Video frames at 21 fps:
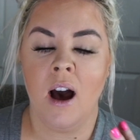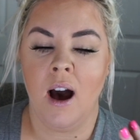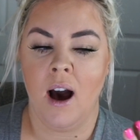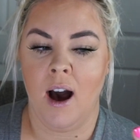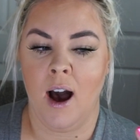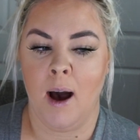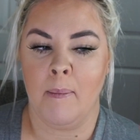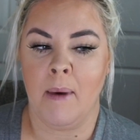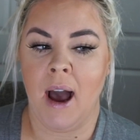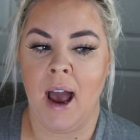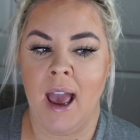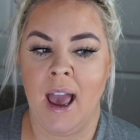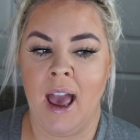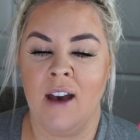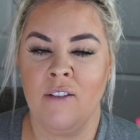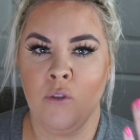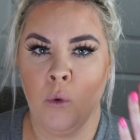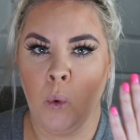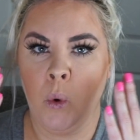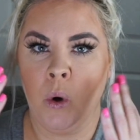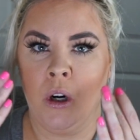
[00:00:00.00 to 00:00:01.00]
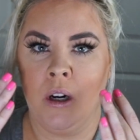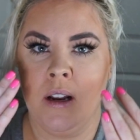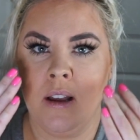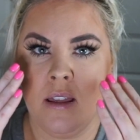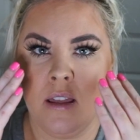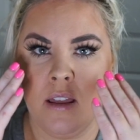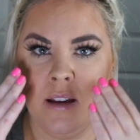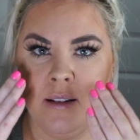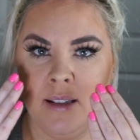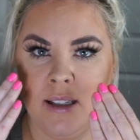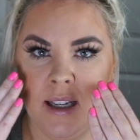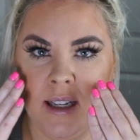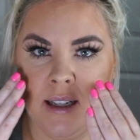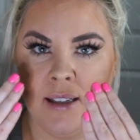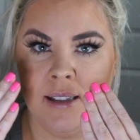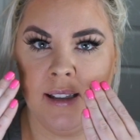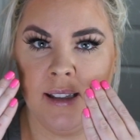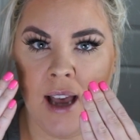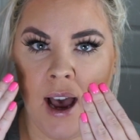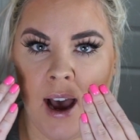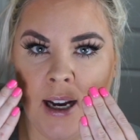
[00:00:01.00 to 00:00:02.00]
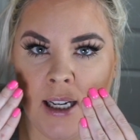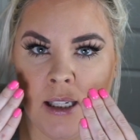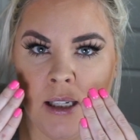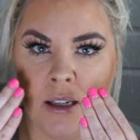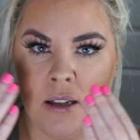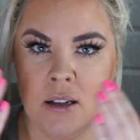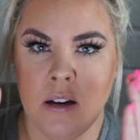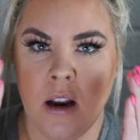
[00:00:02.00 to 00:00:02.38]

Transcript: I have worn this exact,